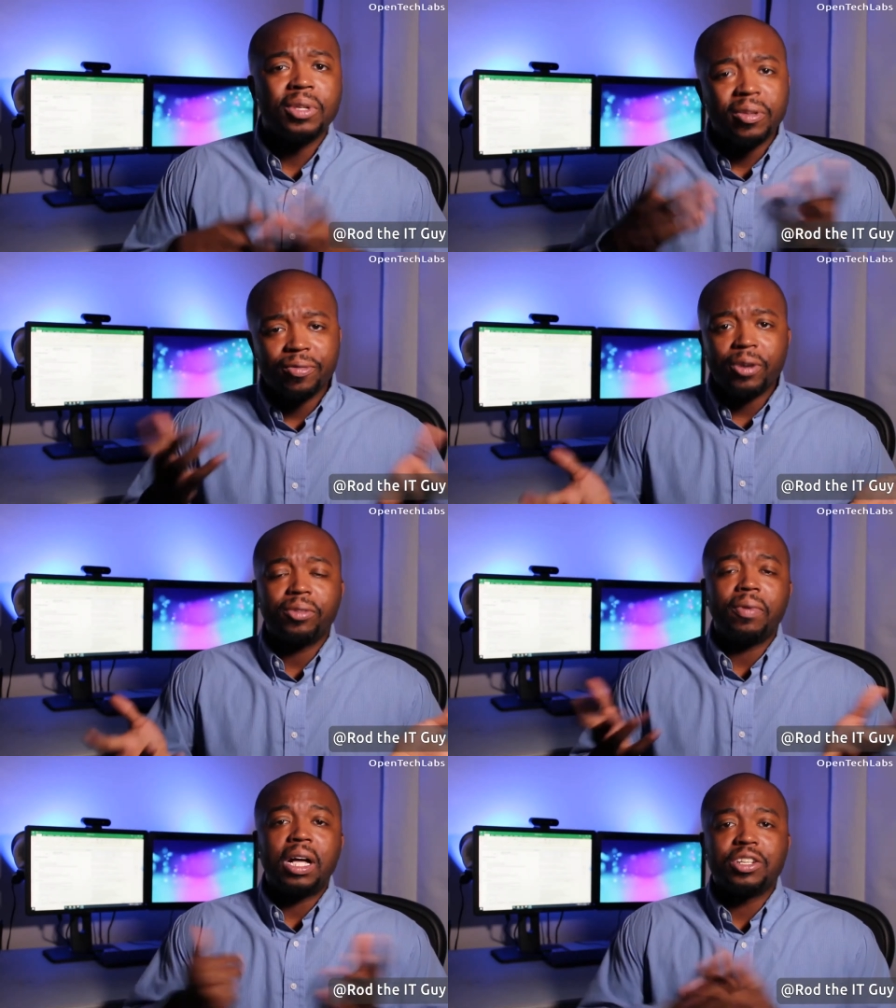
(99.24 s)

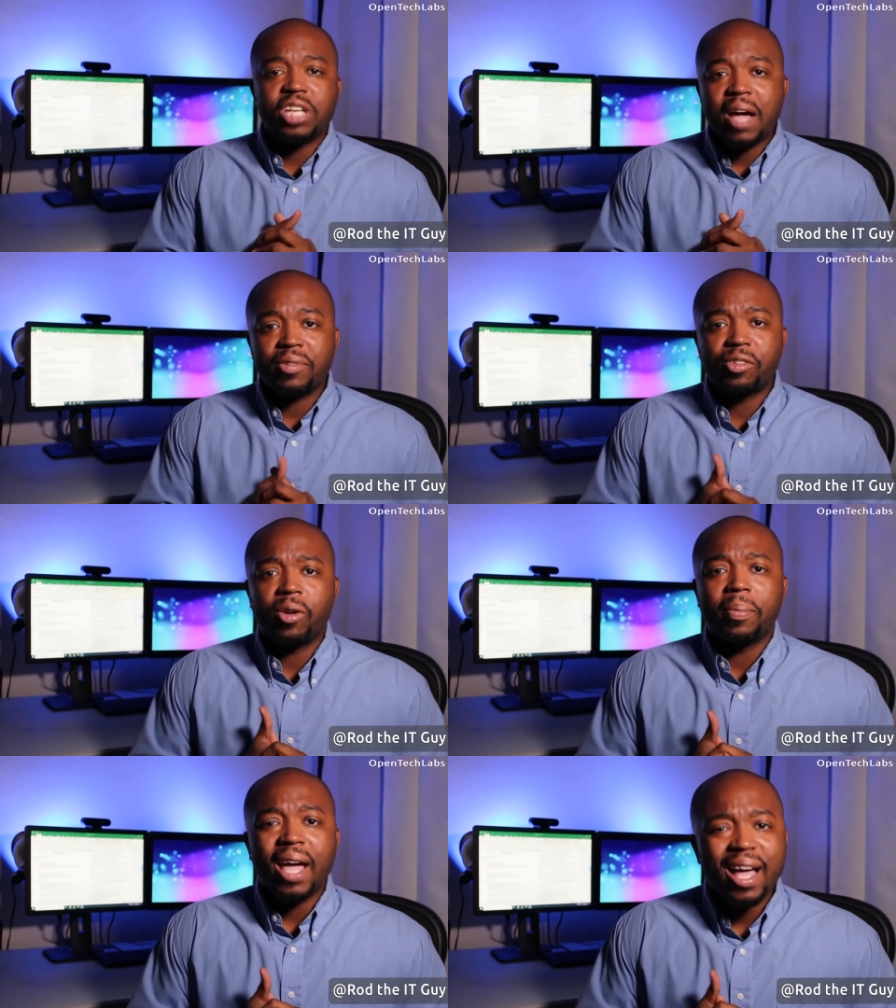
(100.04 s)
first of all,
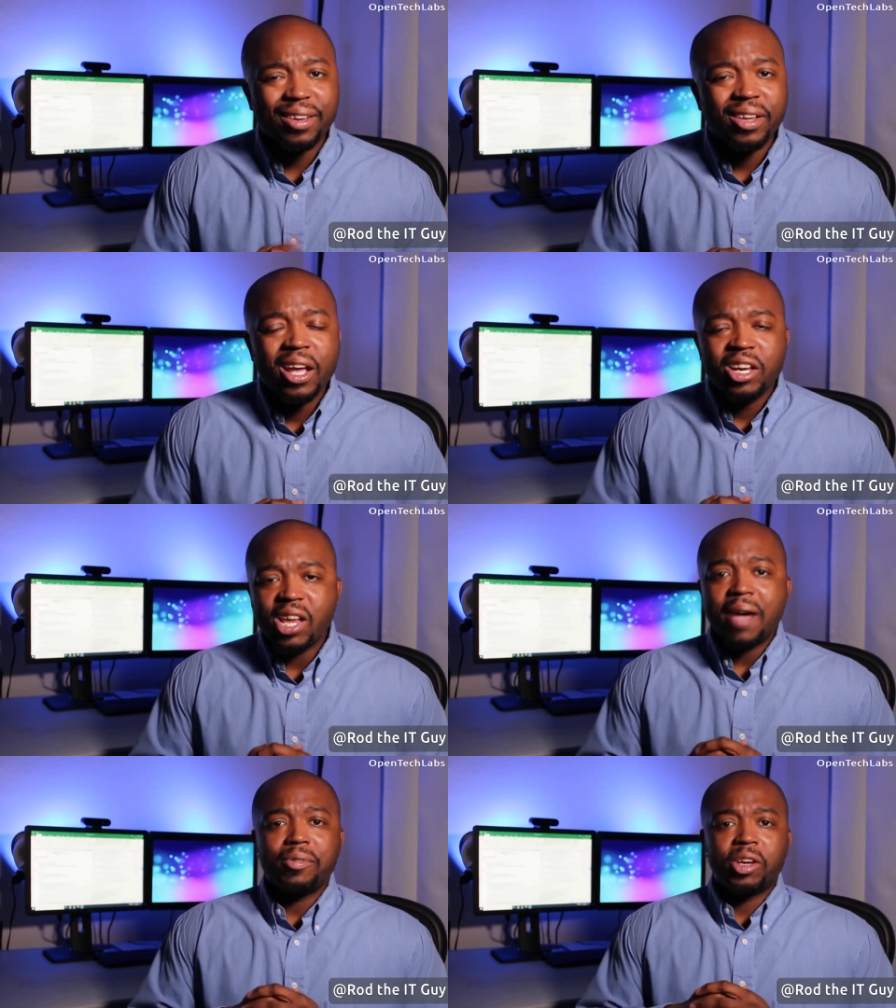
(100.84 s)
JavaScript, guys.
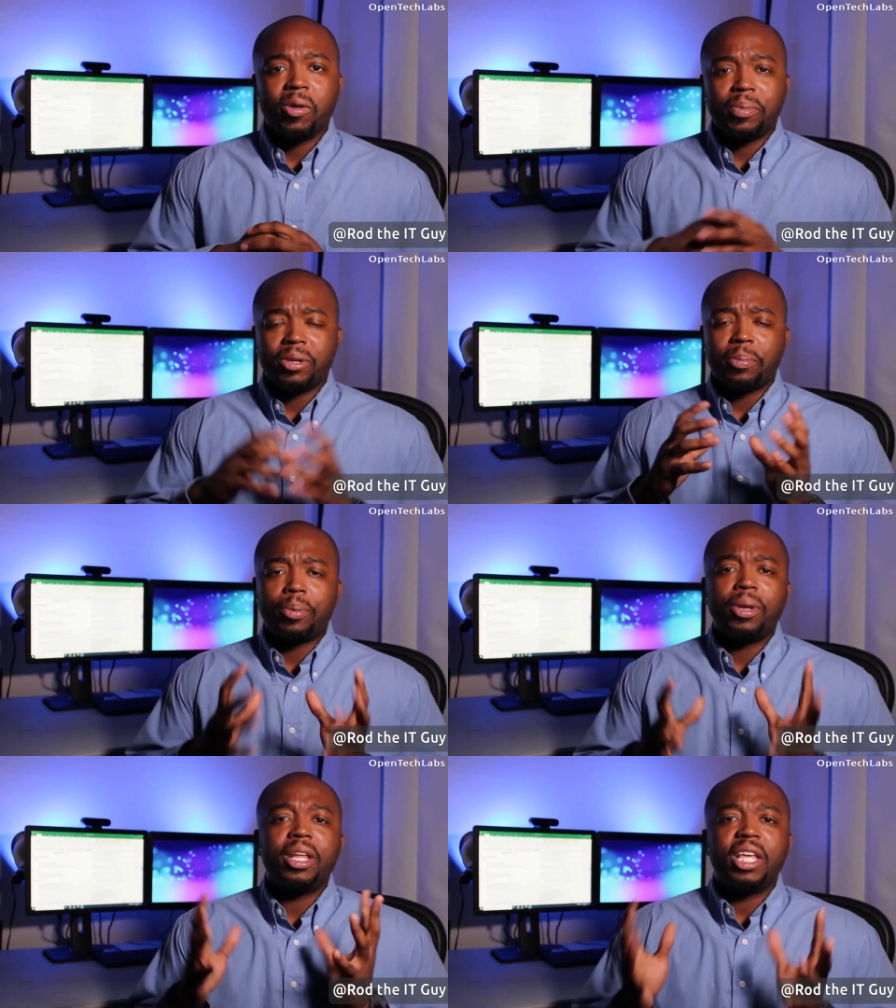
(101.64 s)
JavaScript is
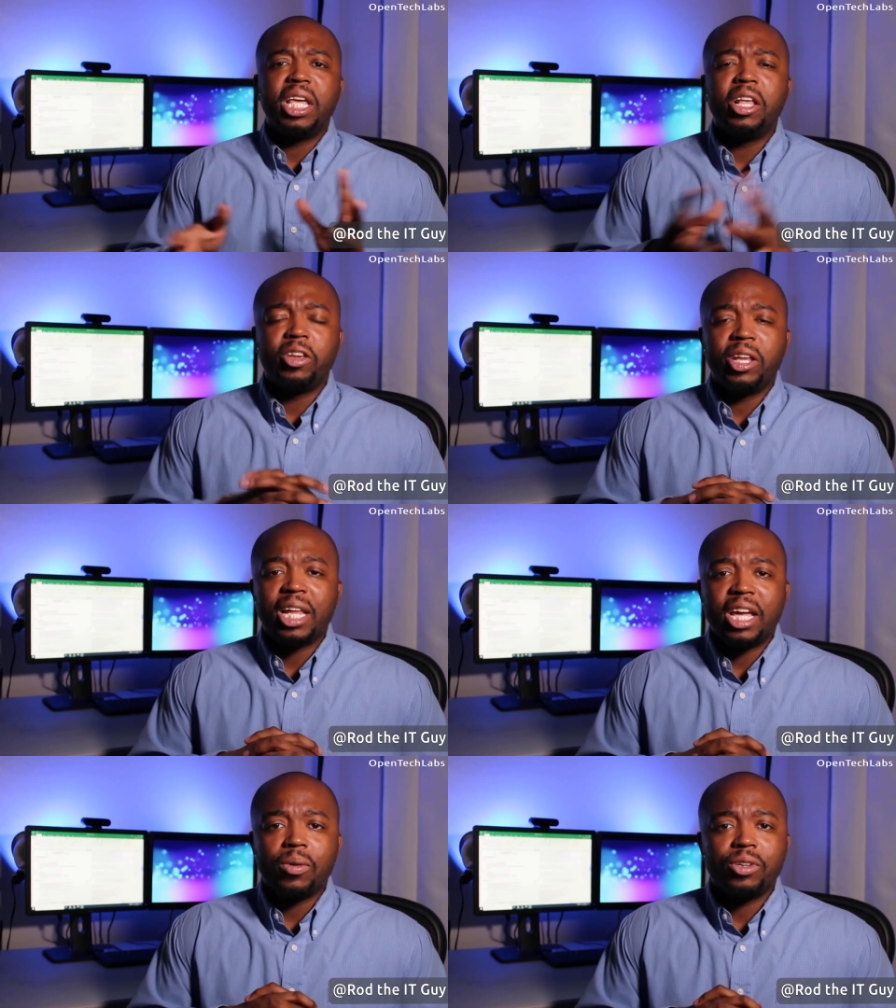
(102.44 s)
pretty easy
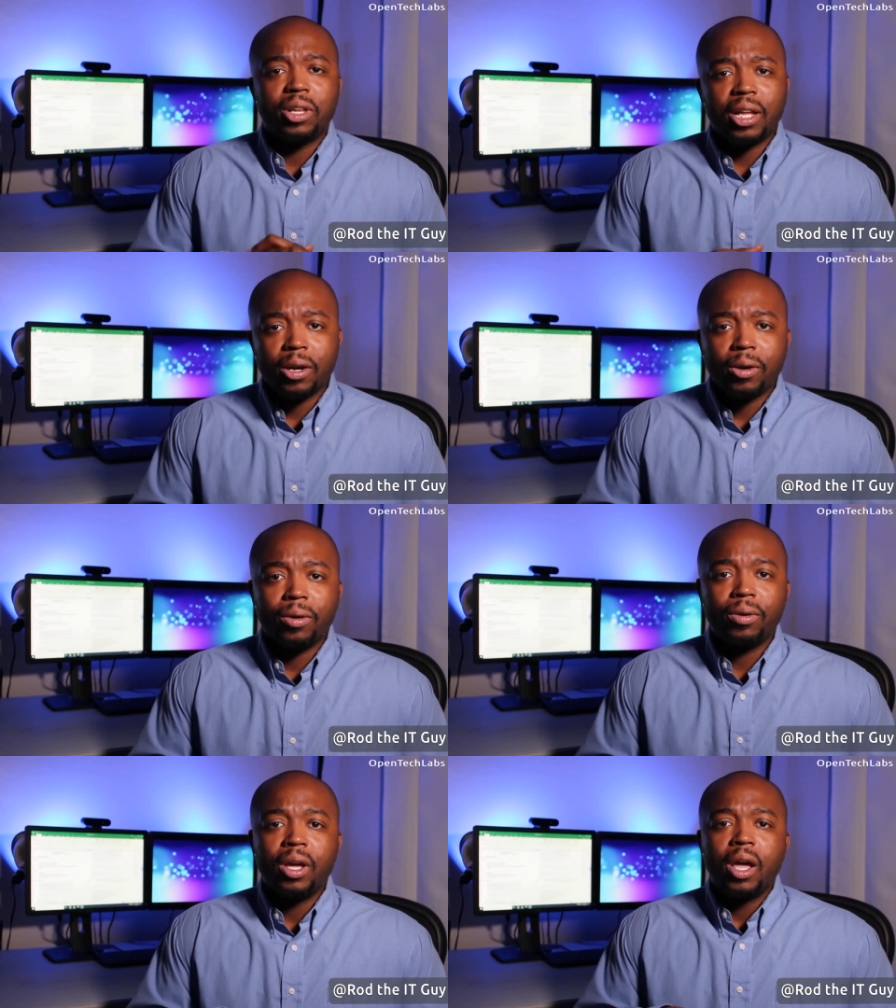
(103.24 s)
language to
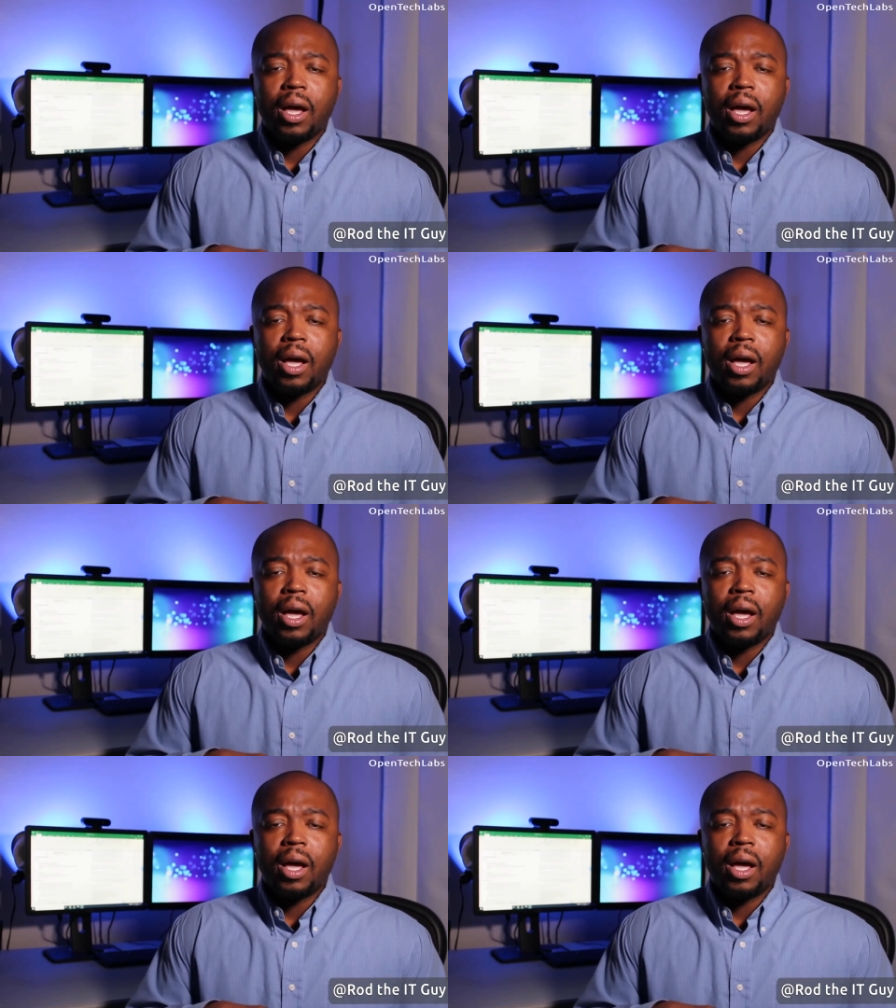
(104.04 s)
learn.